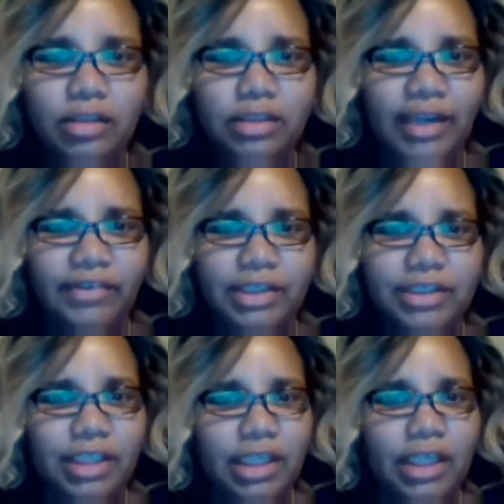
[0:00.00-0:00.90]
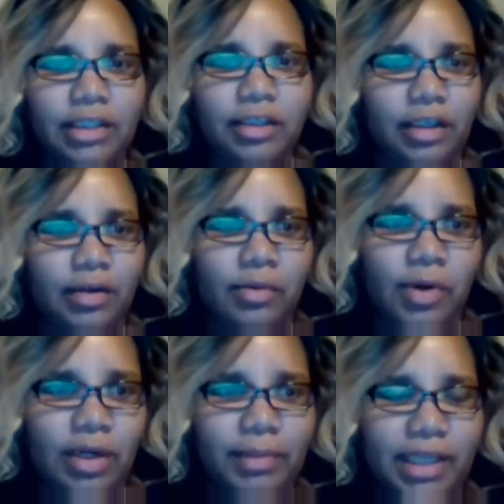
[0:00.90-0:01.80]
diversity in the
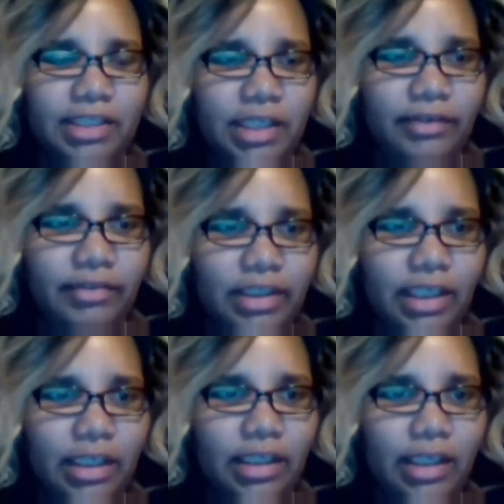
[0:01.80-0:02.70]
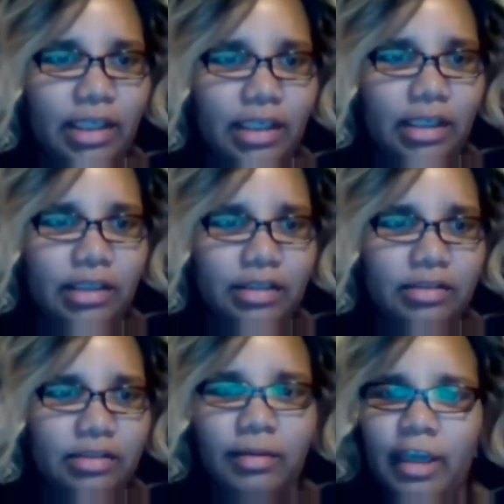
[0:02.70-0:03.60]
workplace and everything.
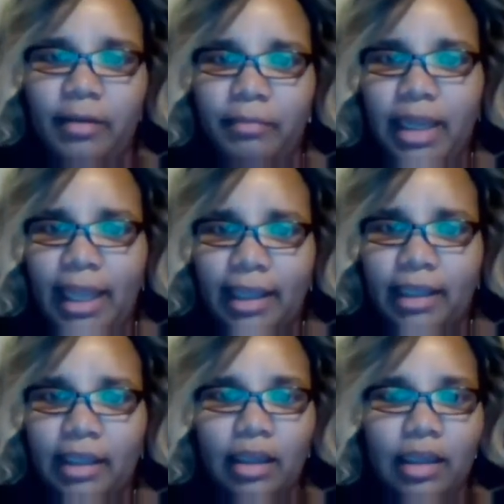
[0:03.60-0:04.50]
So I am black,